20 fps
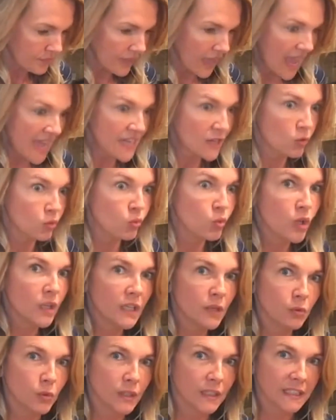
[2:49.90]
And it
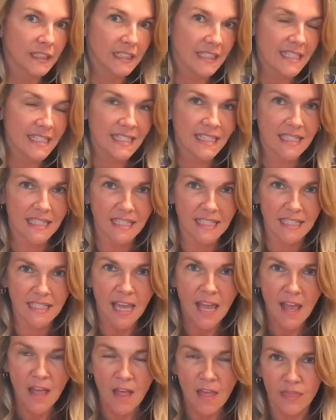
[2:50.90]
really releases
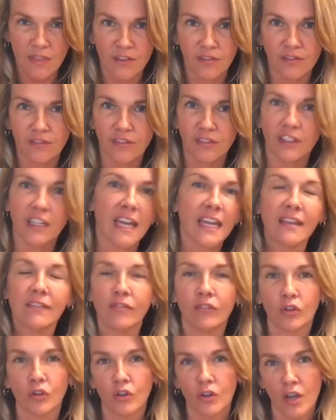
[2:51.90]
the
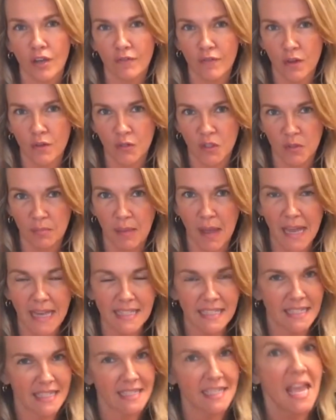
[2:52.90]
flavor of those
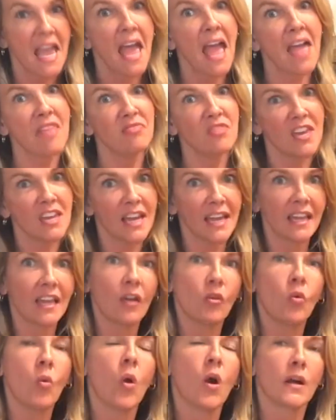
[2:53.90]
spices, and then I
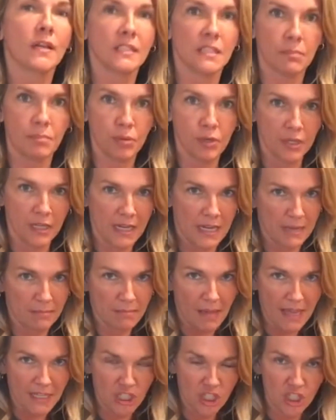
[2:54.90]
go on to put it in
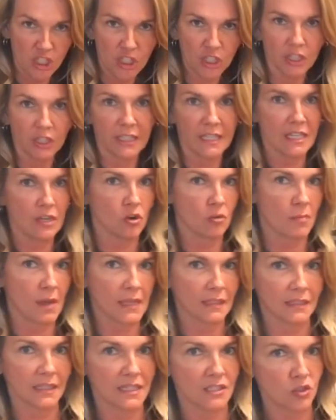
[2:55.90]
my chili or my
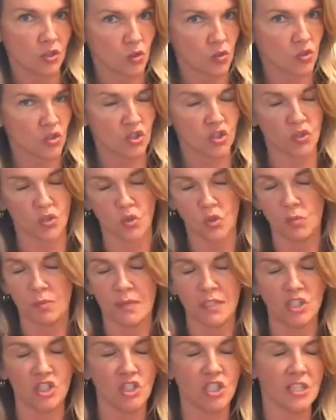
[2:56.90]
lentil soup.
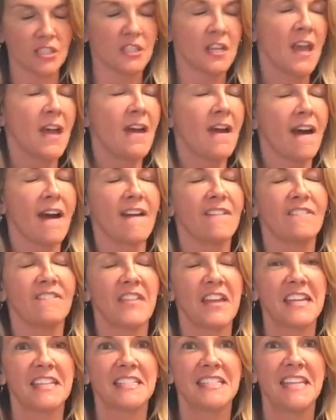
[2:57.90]
It's just a
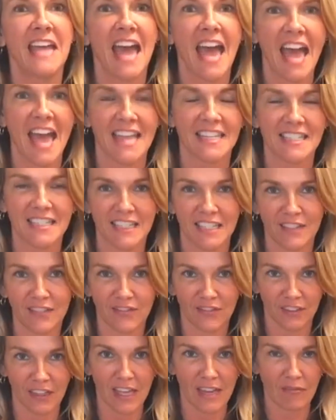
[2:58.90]
fantastic
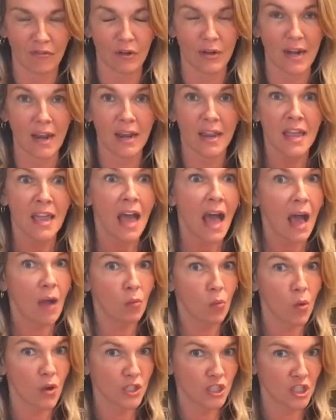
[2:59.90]
flavor, and I
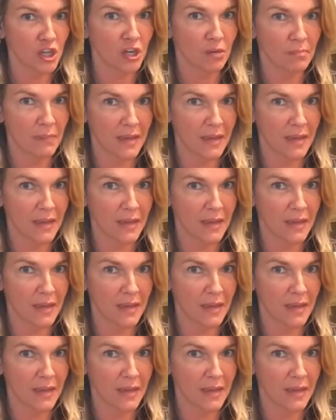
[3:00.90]
want y'all to